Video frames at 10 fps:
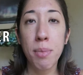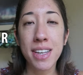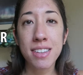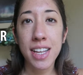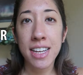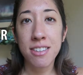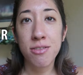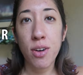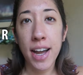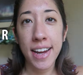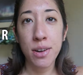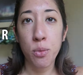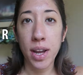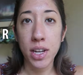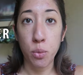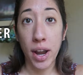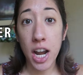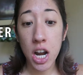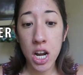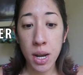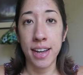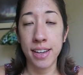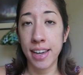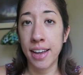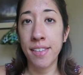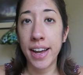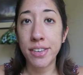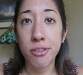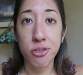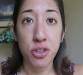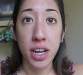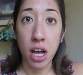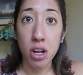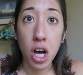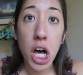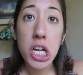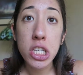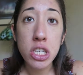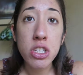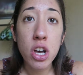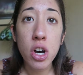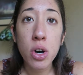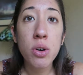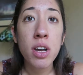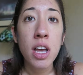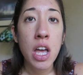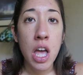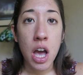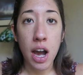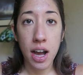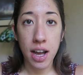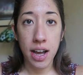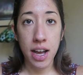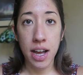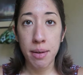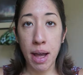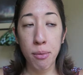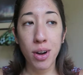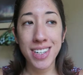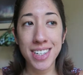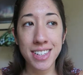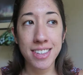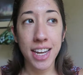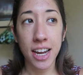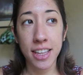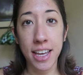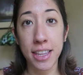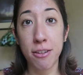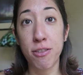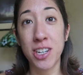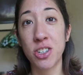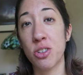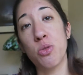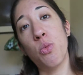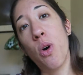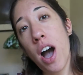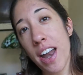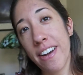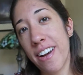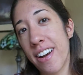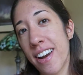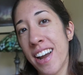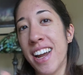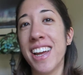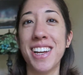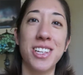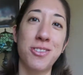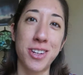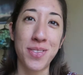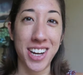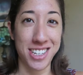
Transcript: Best glass of wine, when and where? Again, I don't drink alcohol, so I'm going to say that the freshest water is from